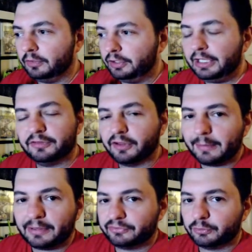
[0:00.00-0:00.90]
you need to
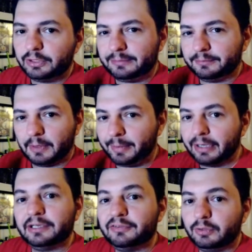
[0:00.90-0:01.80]
talk about Scream.
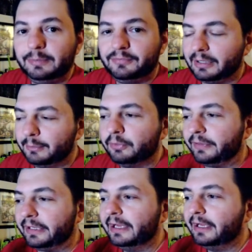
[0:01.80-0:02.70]
Apparently, Scream's in the
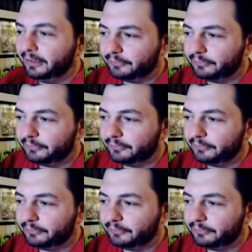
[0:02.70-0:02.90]
movie.